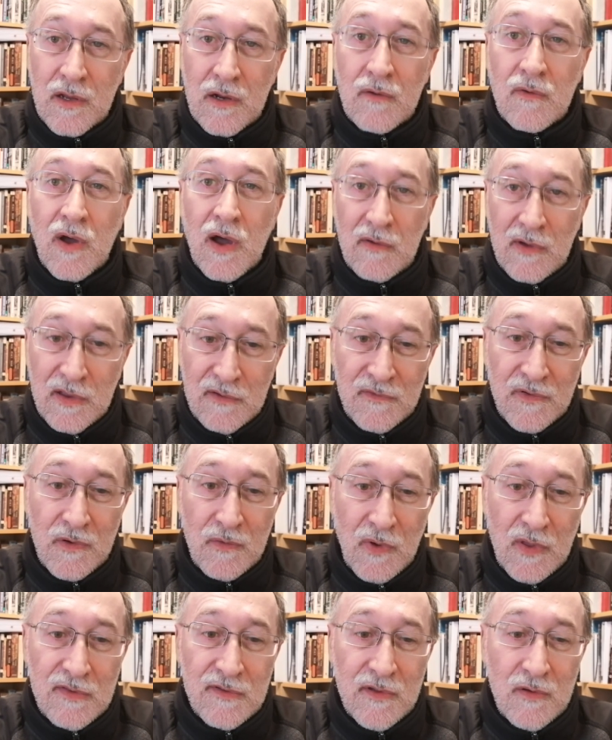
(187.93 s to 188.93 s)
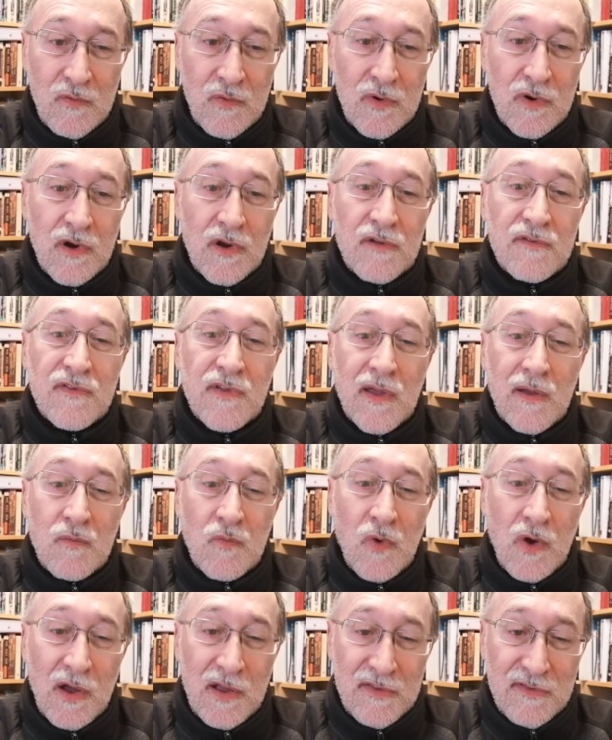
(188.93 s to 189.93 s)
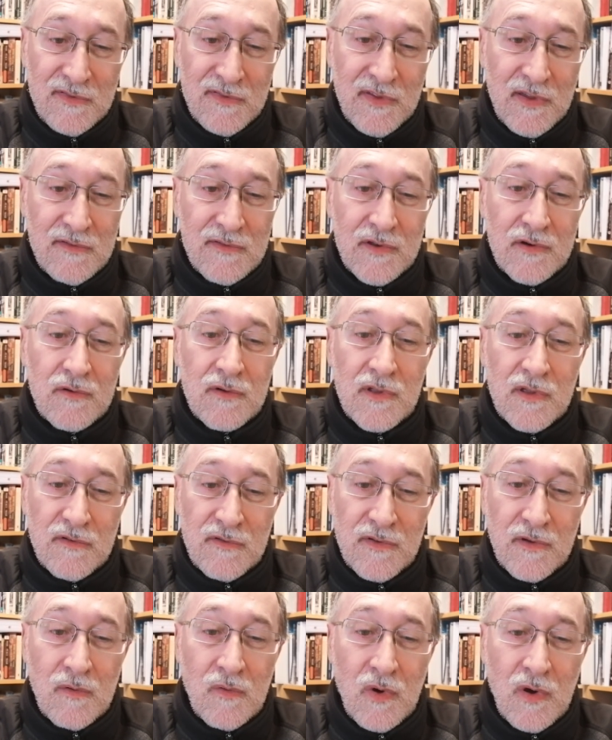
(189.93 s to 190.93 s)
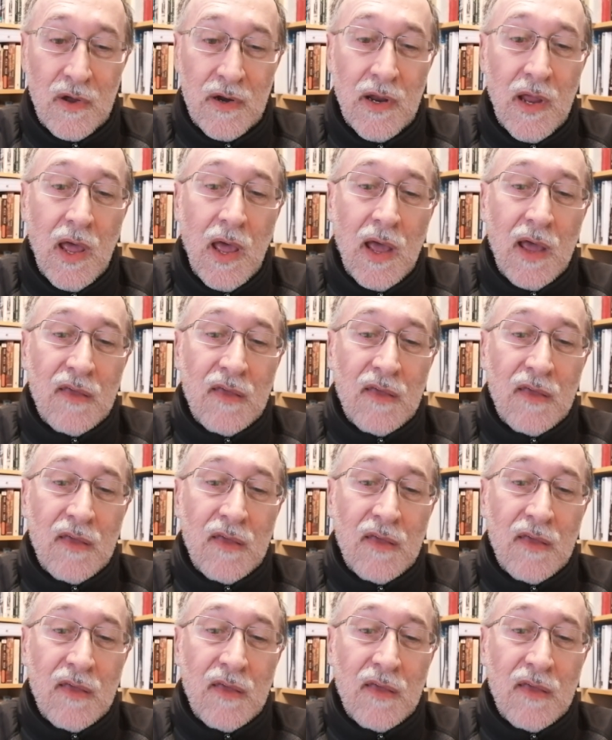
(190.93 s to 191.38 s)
you know, how influenza works and why it's seasonal and so on.